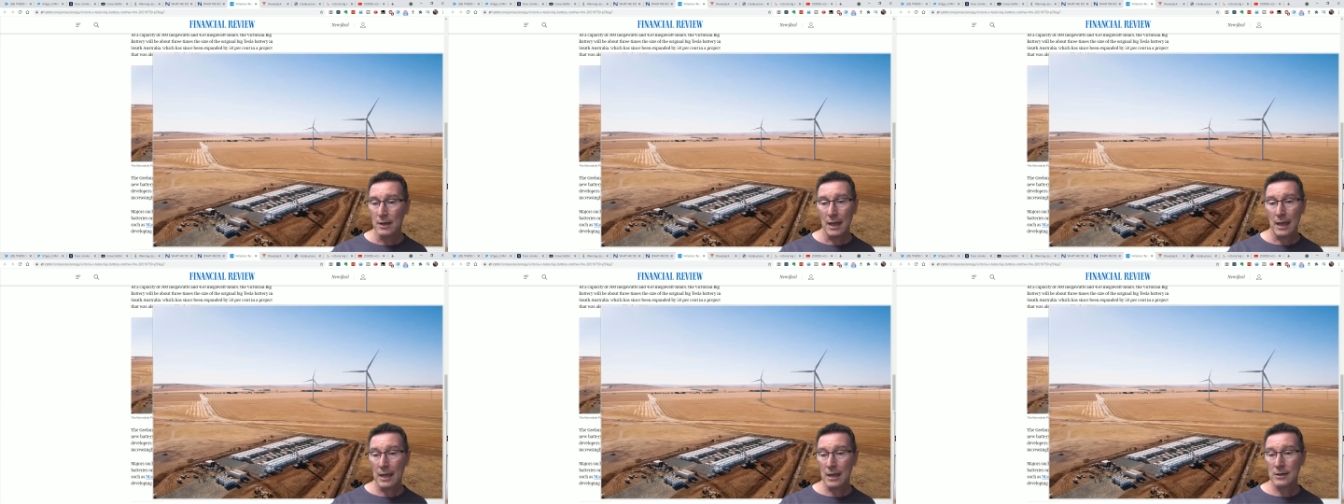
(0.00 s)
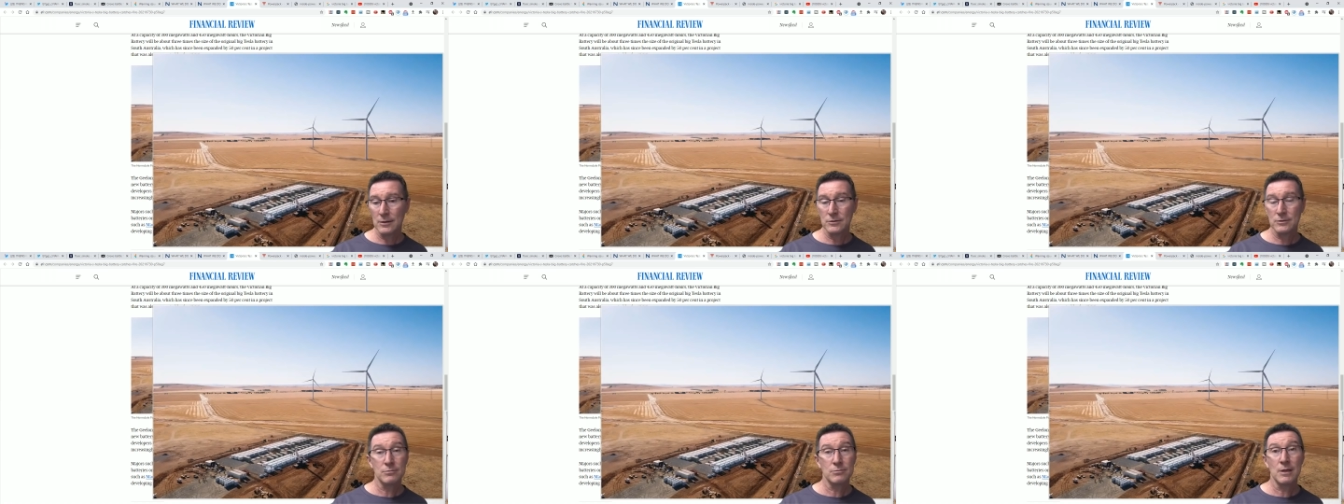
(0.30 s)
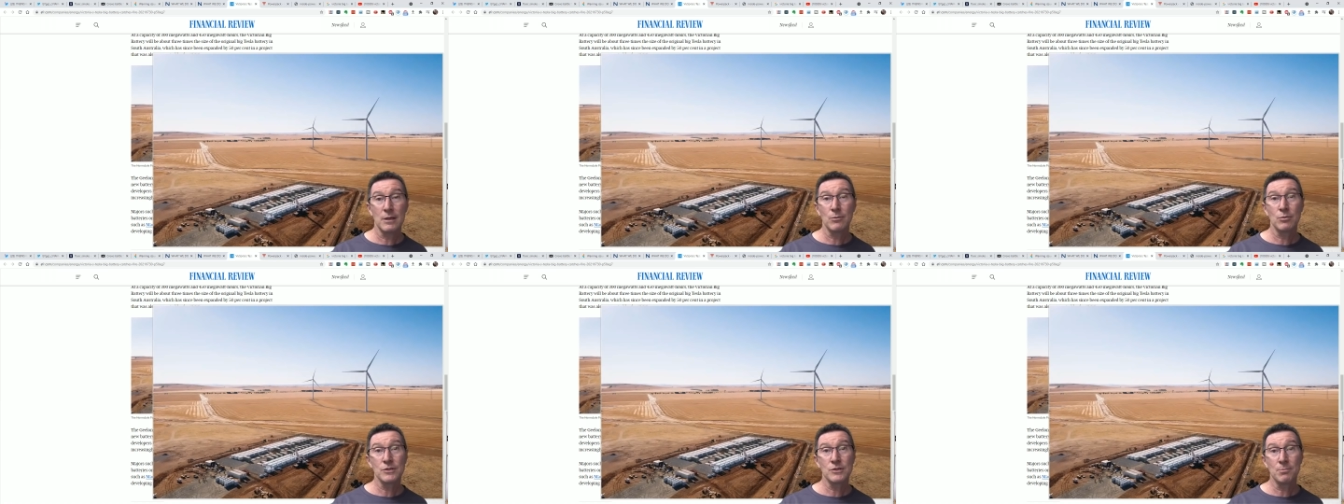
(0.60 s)
and
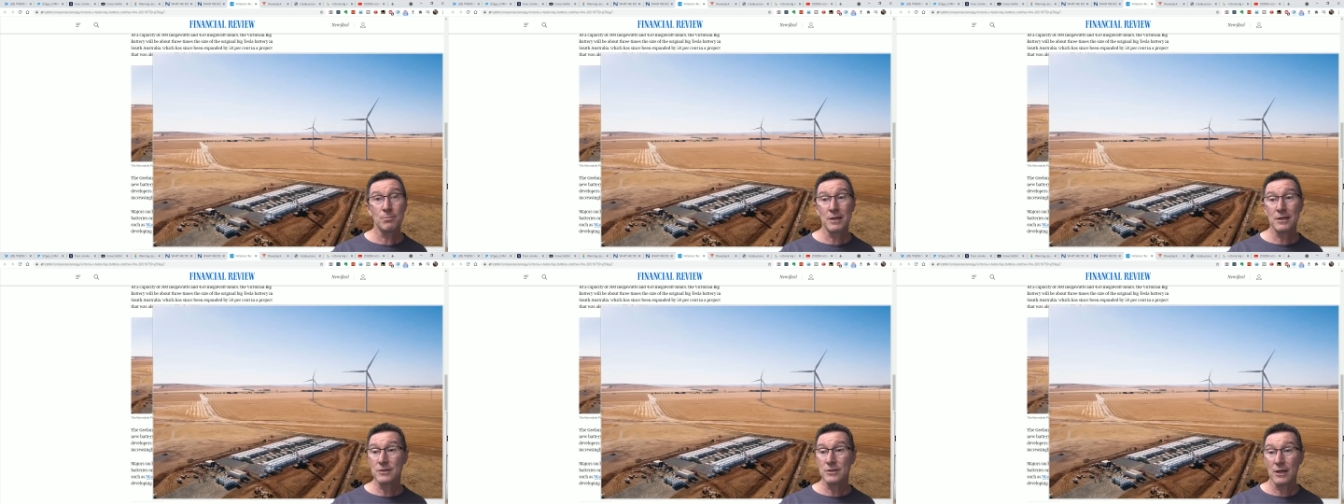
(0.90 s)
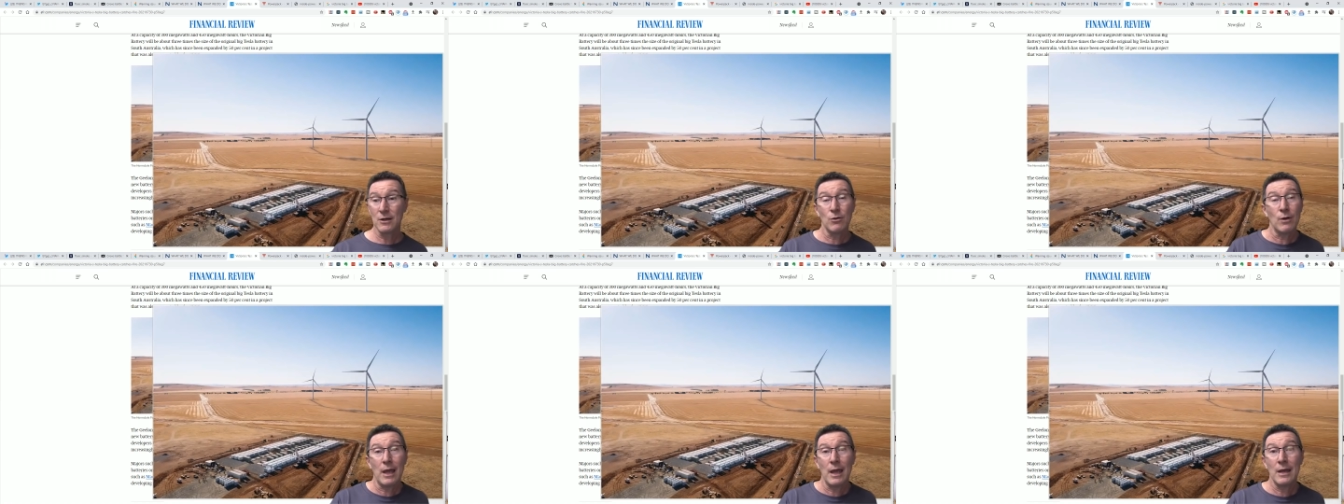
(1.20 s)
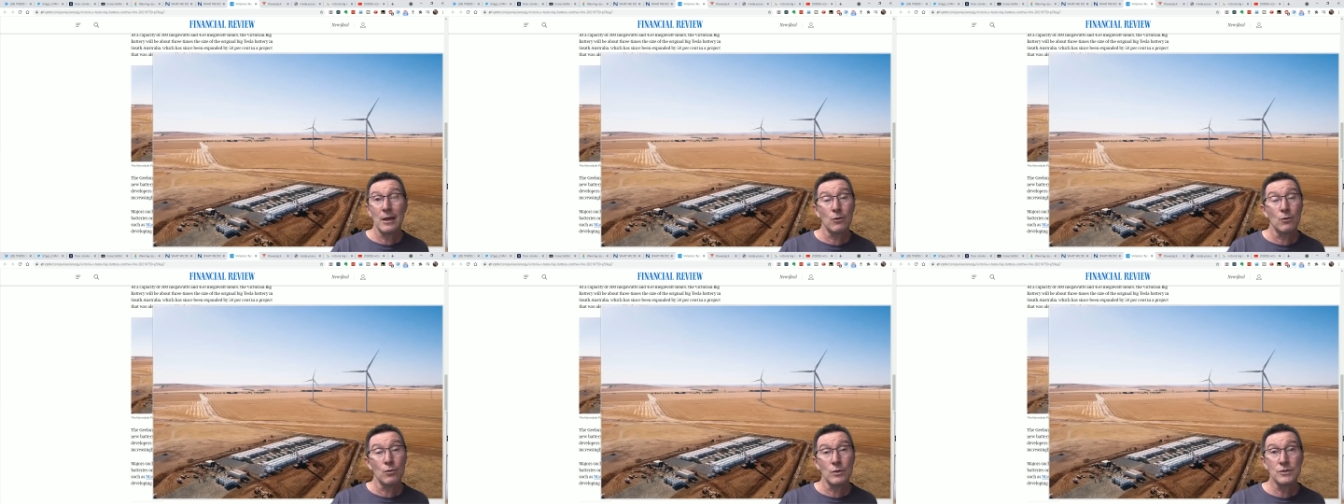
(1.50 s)
it was a big deal
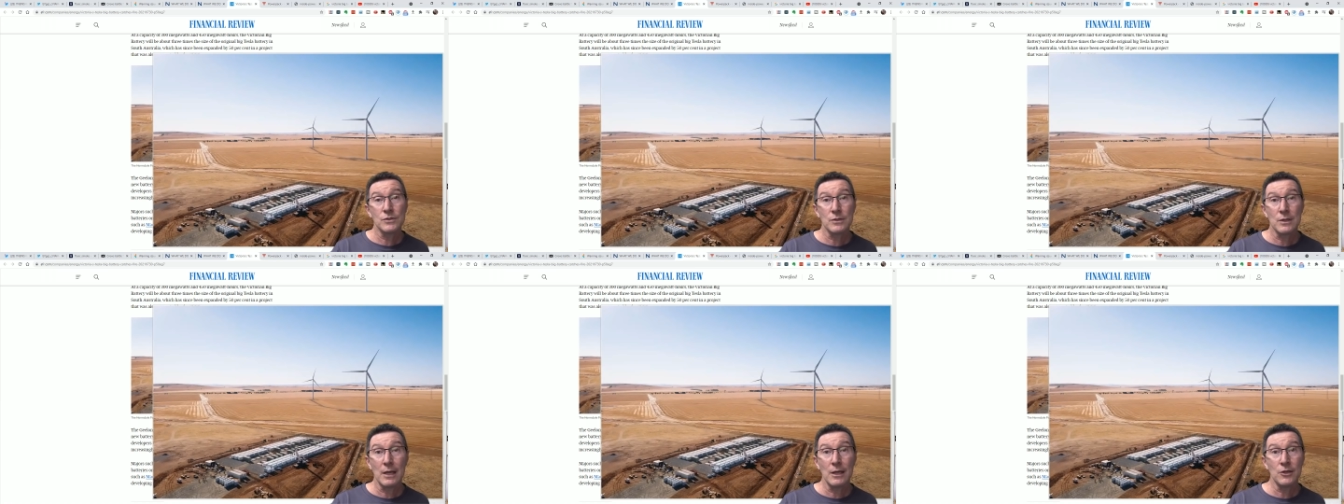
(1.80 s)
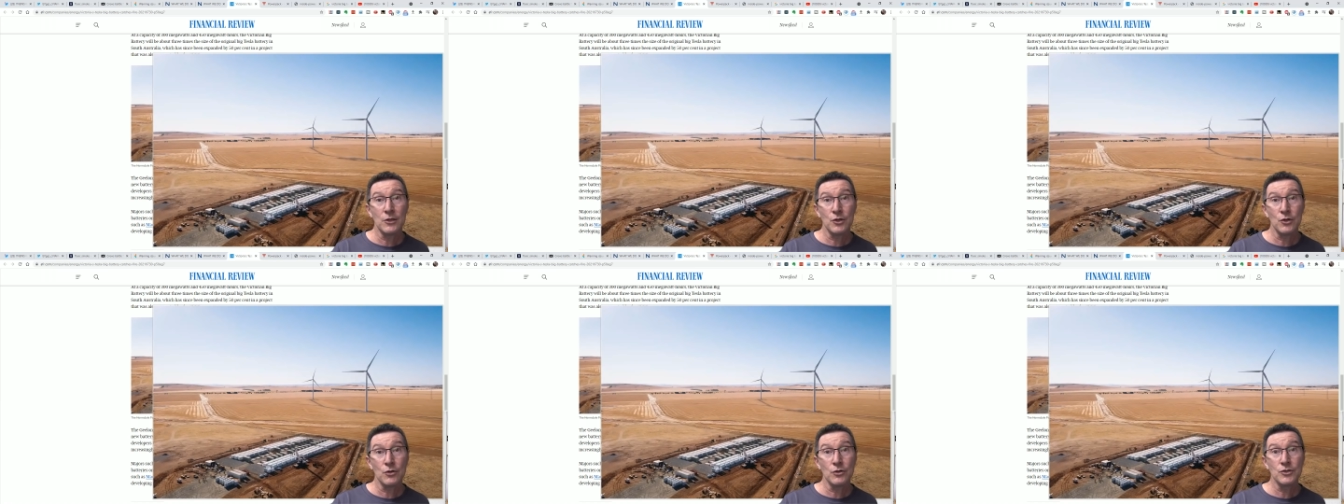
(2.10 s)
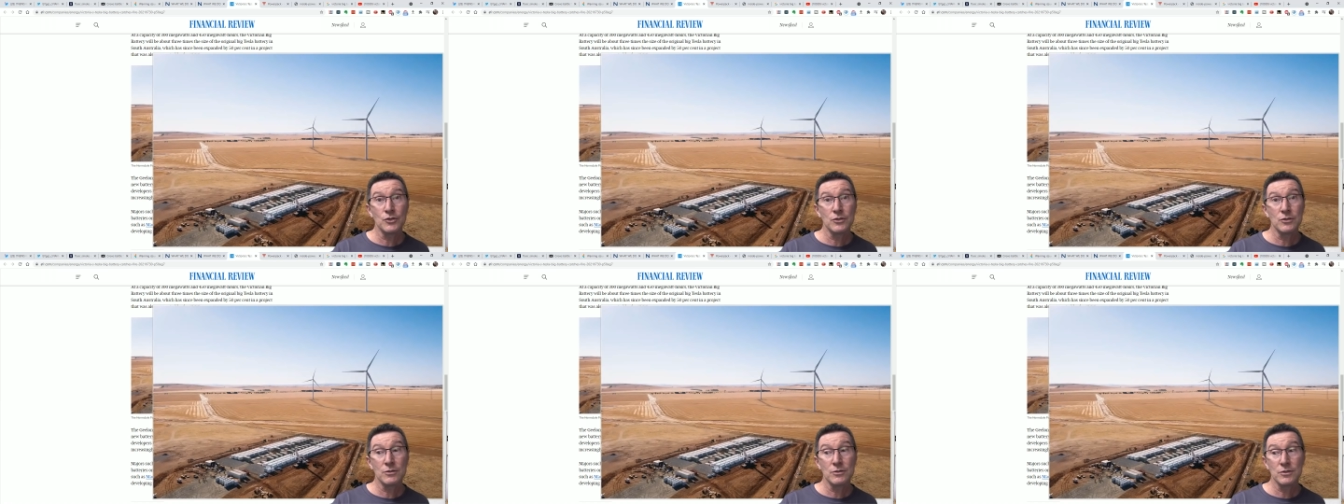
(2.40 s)
and it was a
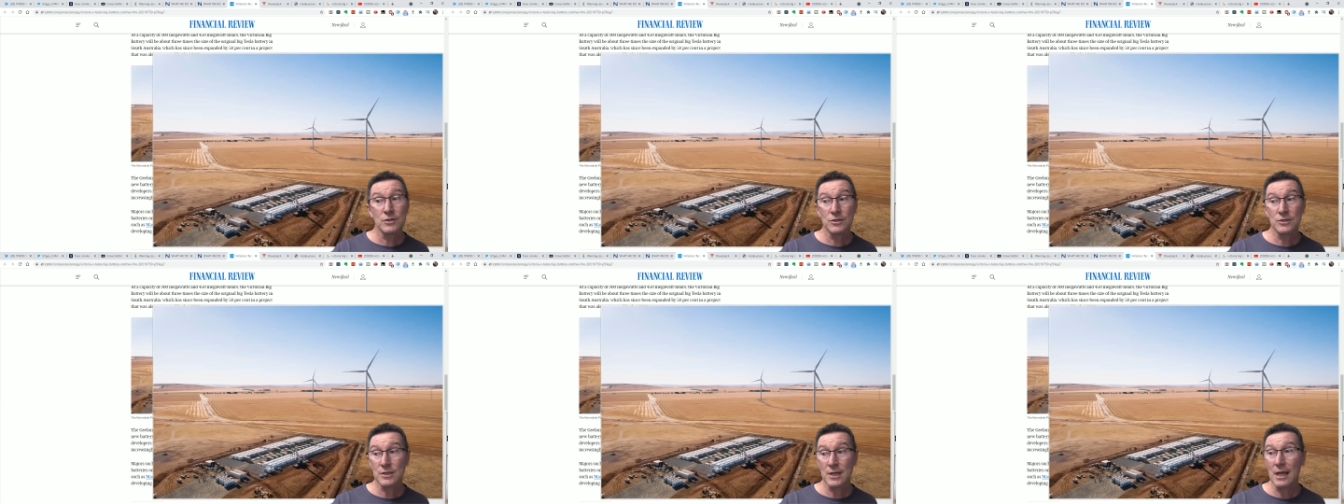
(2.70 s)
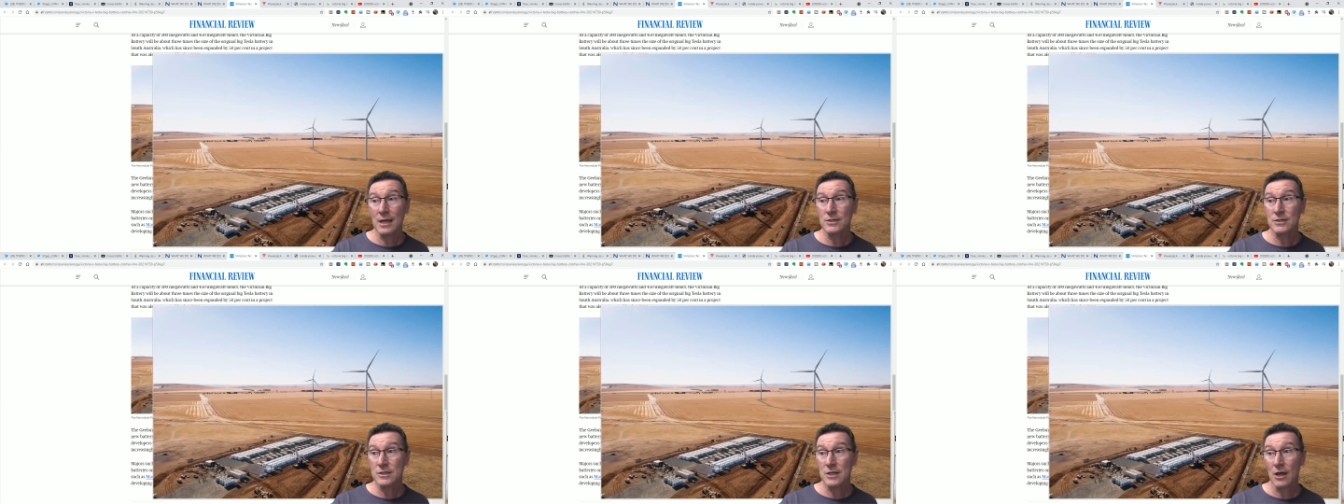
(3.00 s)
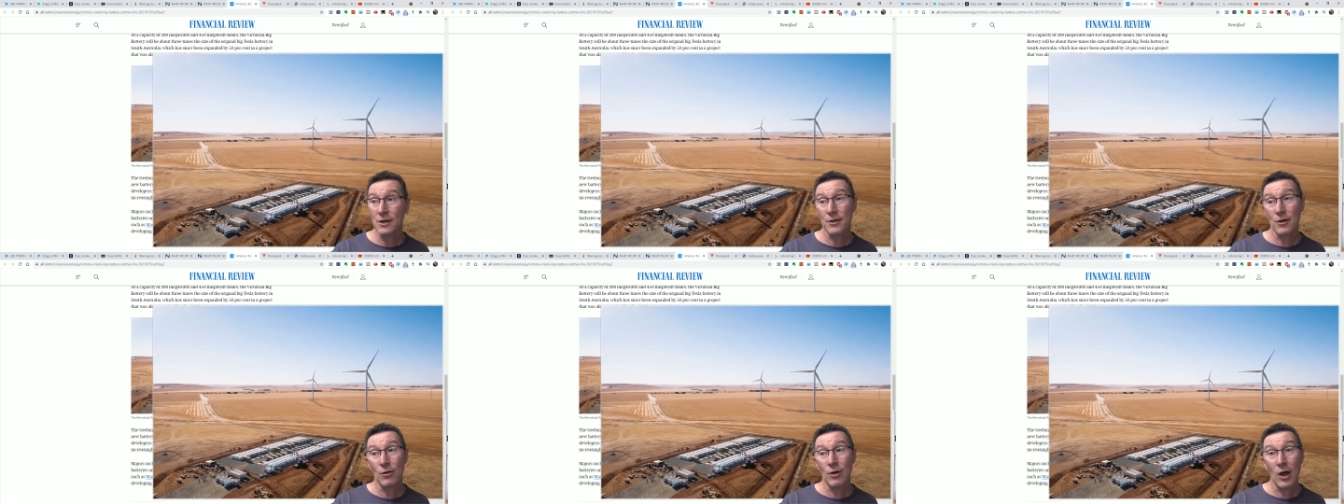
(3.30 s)
huge success.
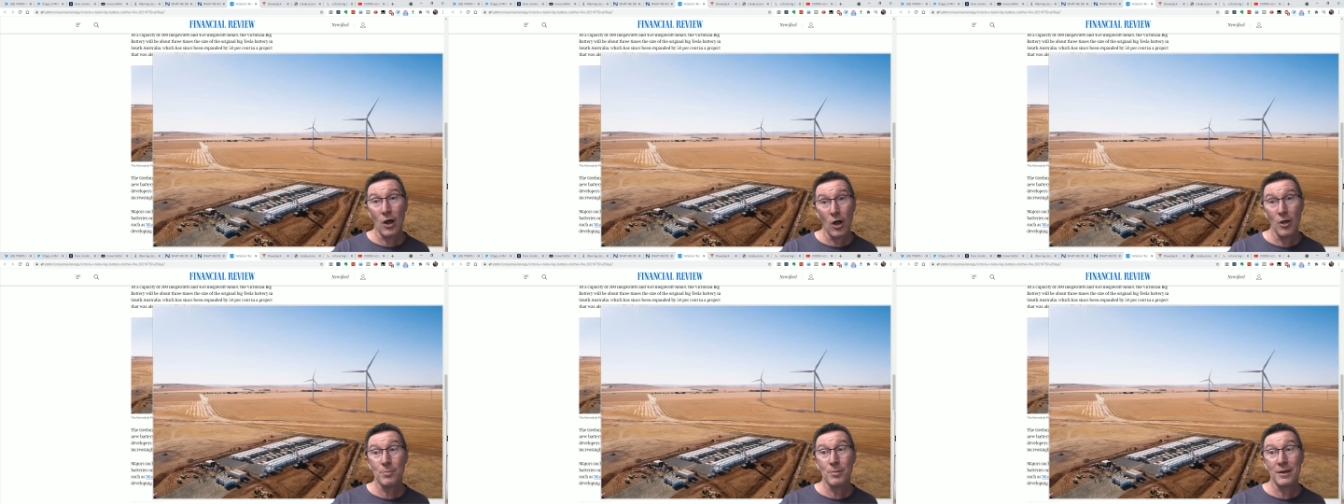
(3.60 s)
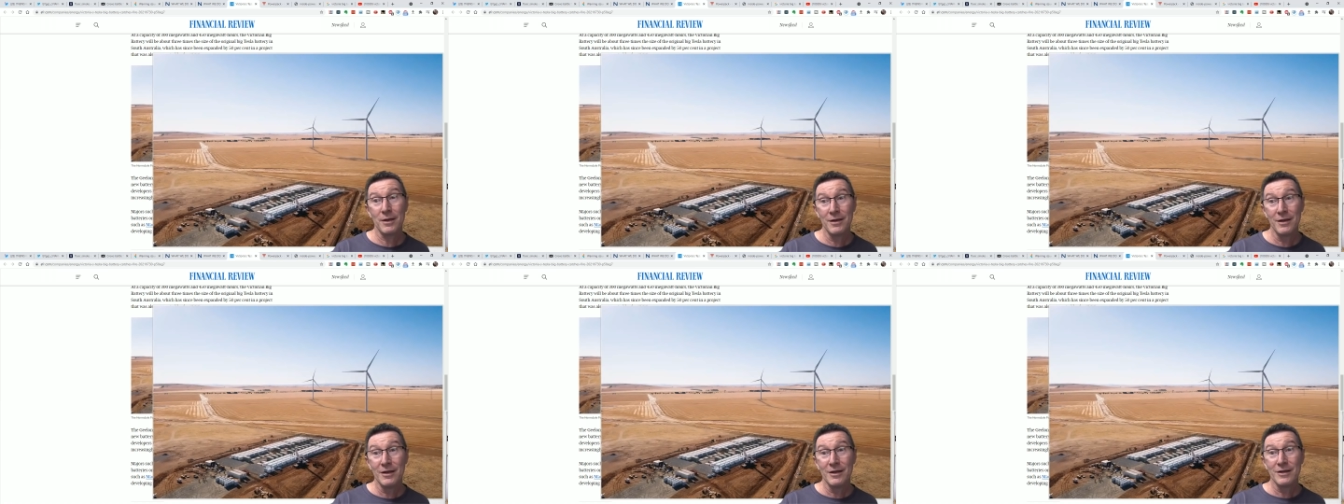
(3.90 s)
So they were hoping,